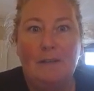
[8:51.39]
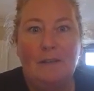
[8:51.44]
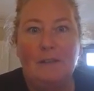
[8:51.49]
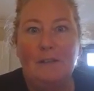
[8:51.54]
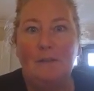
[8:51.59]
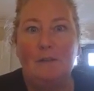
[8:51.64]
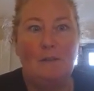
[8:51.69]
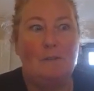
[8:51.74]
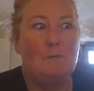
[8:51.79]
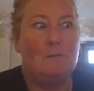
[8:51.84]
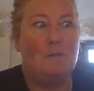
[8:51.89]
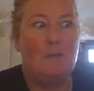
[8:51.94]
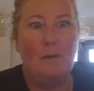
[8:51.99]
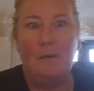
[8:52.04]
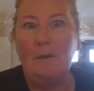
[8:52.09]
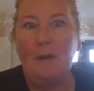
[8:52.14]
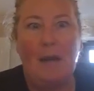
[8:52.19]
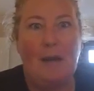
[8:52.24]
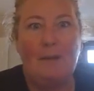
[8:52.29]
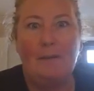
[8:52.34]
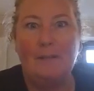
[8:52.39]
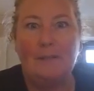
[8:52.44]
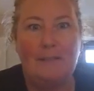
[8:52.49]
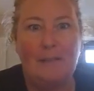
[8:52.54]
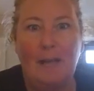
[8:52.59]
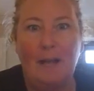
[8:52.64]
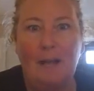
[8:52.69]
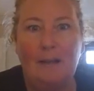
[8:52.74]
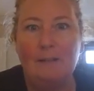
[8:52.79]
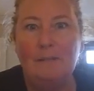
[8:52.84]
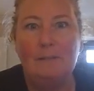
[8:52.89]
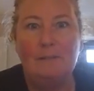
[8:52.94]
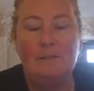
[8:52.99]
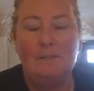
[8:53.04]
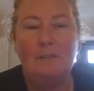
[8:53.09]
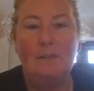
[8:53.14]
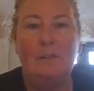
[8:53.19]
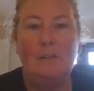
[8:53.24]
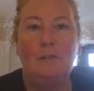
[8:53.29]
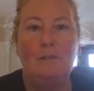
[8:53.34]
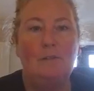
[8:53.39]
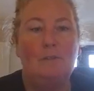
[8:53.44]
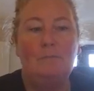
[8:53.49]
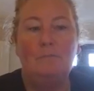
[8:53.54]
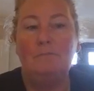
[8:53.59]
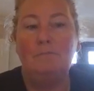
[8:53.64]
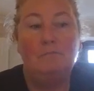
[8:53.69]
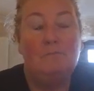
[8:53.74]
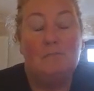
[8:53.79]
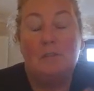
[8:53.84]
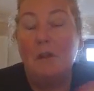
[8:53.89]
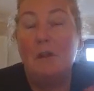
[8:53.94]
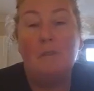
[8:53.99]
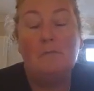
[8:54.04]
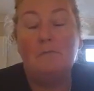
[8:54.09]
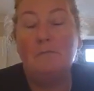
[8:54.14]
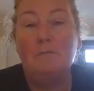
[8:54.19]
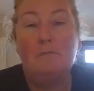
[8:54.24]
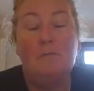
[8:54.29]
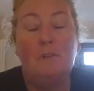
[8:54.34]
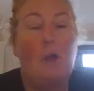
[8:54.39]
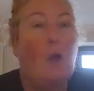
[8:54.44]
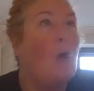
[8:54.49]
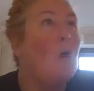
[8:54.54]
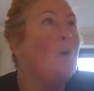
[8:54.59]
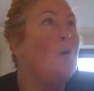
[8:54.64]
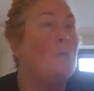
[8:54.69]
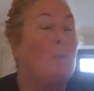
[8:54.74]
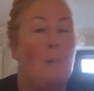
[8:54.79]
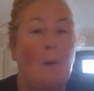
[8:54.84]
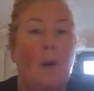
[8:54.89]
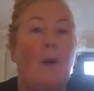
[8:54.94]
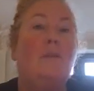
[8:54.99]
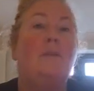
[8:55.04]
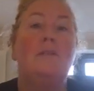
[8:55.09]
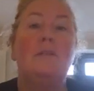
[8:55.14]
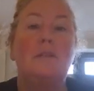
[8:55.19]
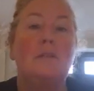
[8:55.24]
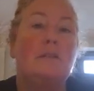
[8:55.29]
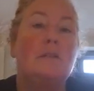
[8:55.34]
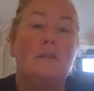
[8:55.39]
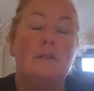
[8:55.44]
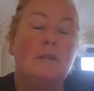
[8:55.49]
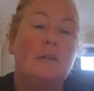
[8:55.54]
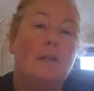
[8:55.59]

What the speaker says: You don't know how to sail. You don't know boats.